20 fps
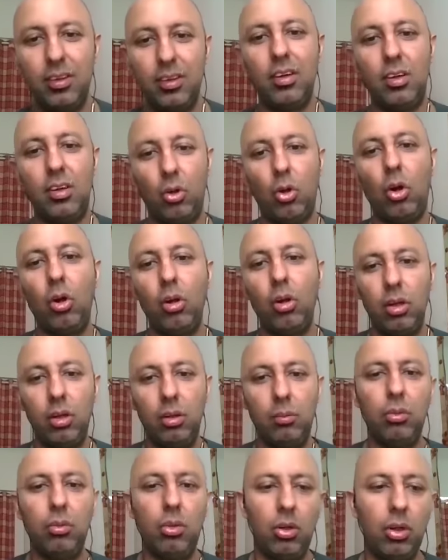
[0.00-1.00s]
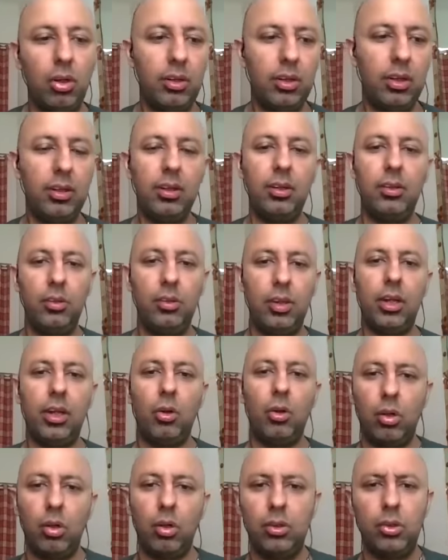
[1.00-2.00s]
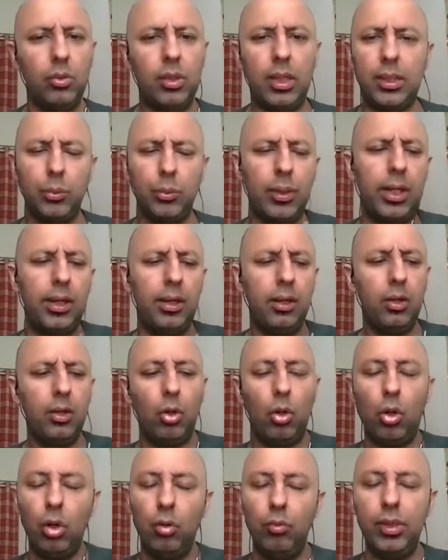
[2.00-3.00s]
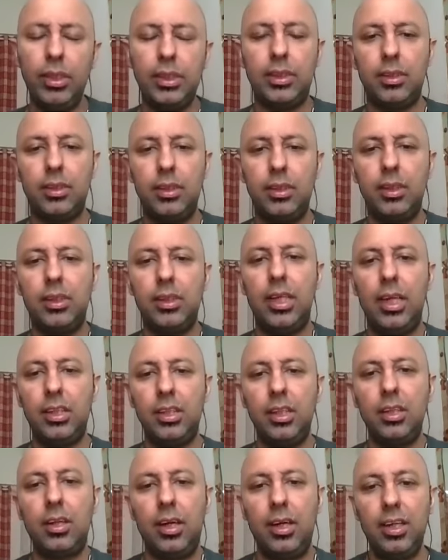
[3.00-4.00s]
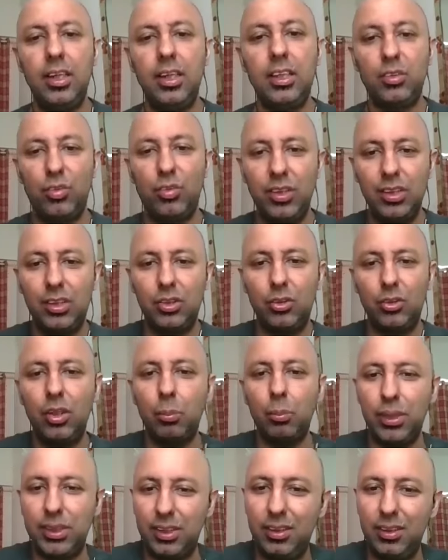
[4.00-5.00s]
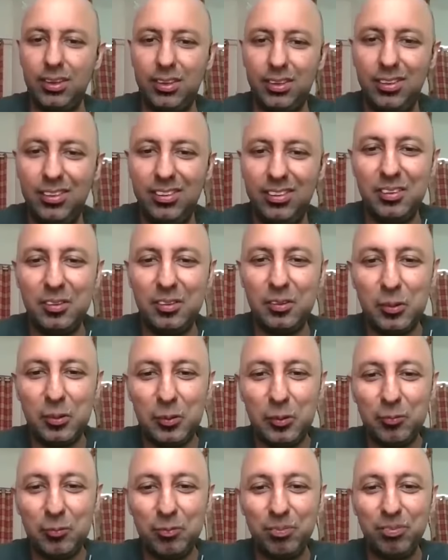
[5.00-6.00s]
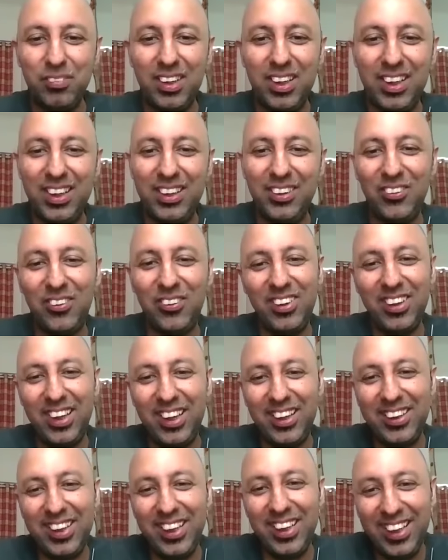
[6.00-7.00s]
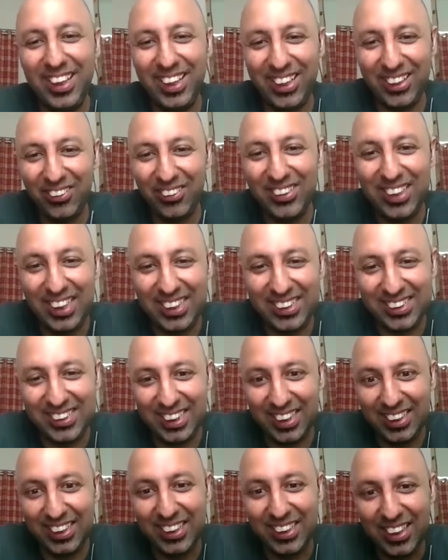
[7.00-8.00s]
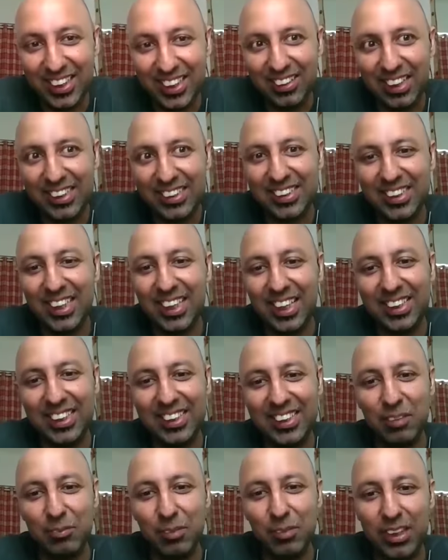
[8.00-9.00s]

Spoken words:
a long term or they are not. So that's why always the selection criteria is first on the presentation and then later on the Excel. And here Excel, I think, Jamit,